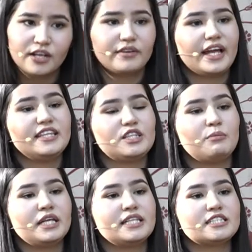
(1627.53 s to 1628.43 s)
Right? They
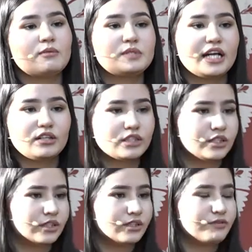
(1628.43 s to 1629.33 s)
may need some
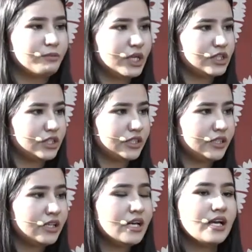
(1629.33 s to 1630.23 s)
technical
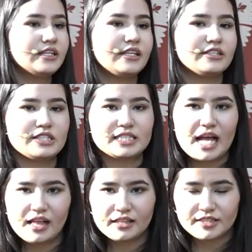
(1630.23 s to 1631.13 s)
information needed to
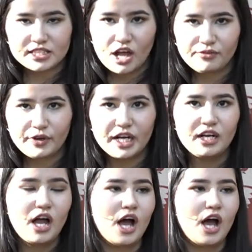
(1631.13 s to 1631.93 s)
sell the software,